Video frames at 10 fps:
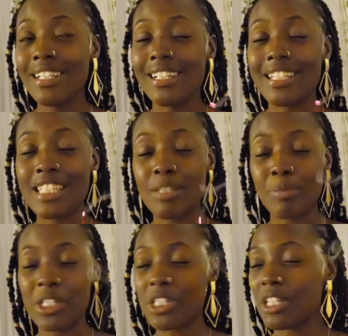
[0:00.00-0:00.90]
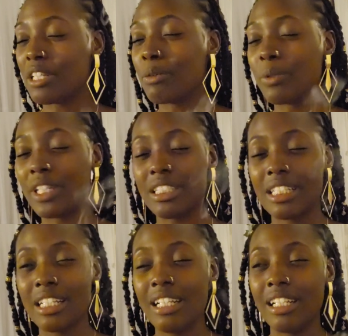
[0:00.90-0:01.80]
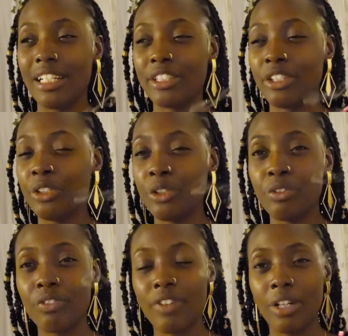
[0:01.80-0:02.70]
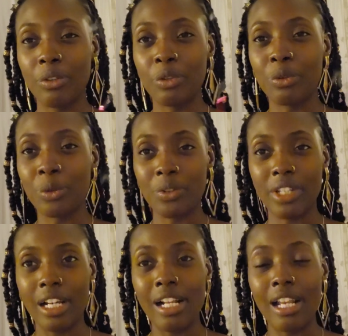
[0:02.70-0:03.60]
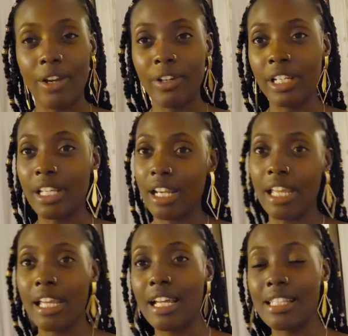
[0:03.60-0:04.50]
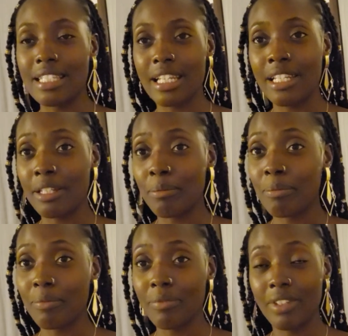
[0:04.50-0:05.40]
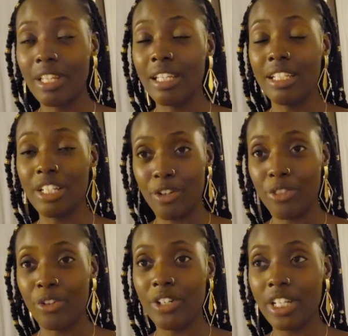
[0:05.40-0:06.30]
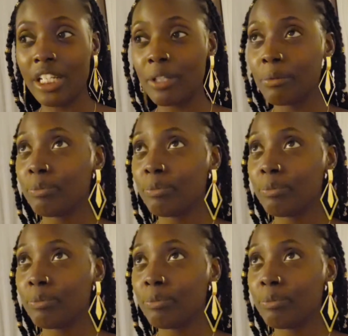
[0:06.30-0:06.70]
especially with, like, the newfound growth and clarity that I attained in year 30.